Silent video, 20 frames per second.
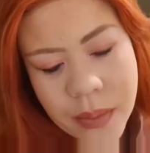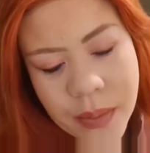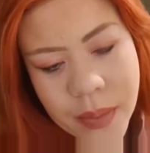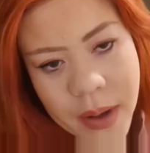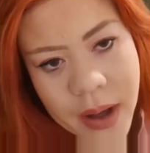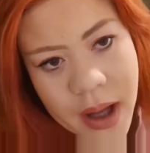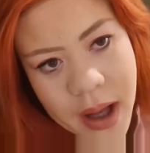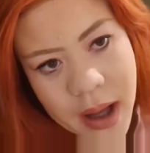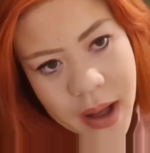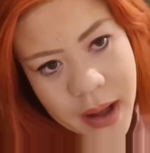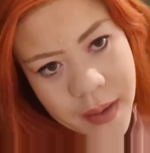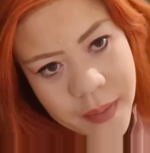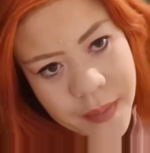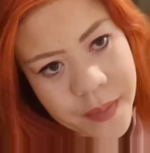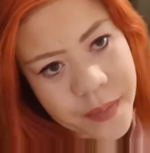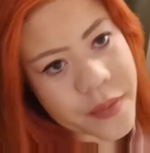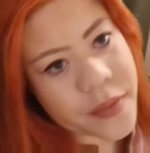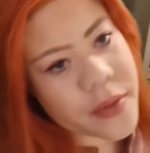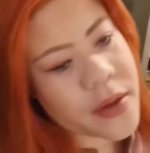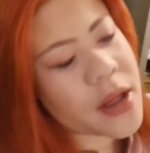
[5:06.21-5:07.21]
But
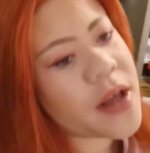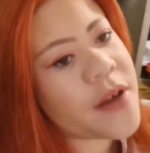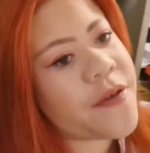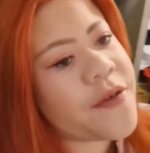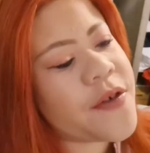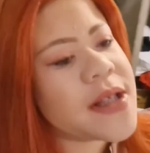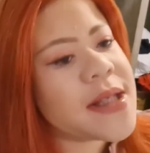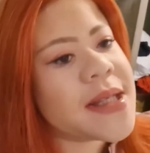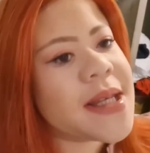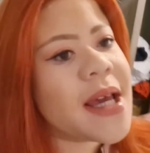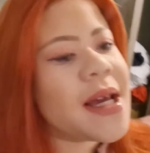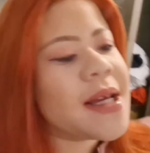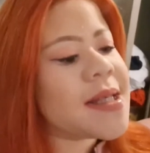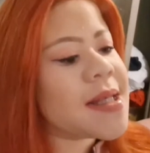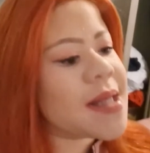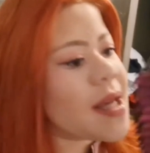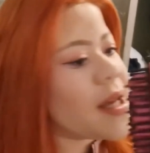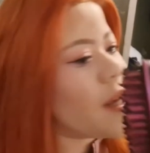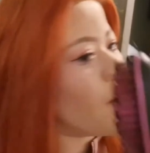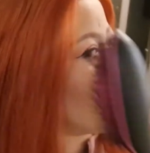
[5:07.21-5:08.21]
if it
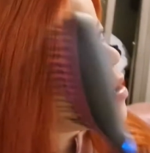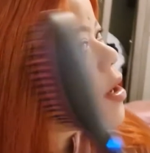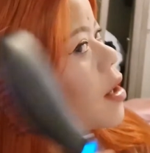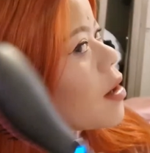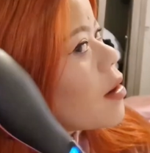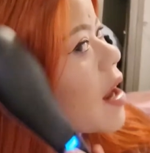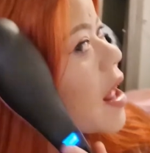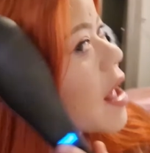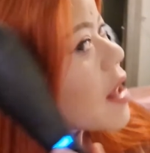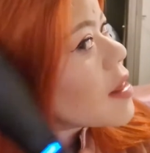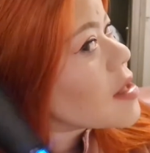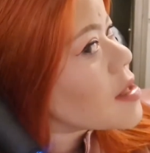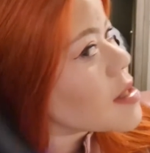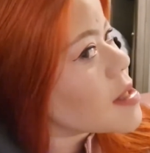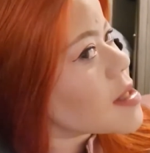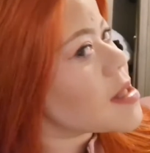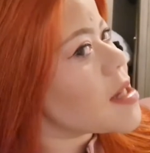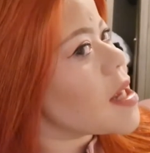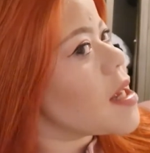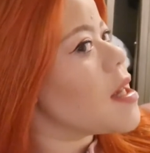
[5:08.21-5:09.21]
takes heat well, like
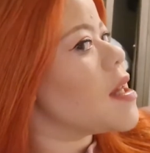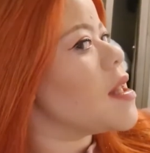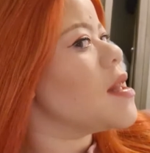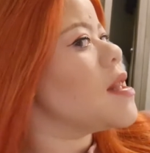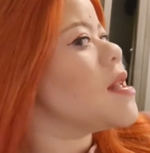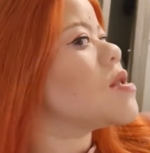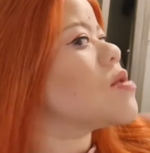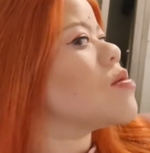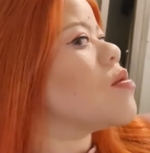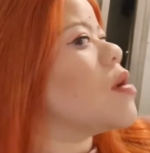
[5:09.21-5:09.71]
it's taking this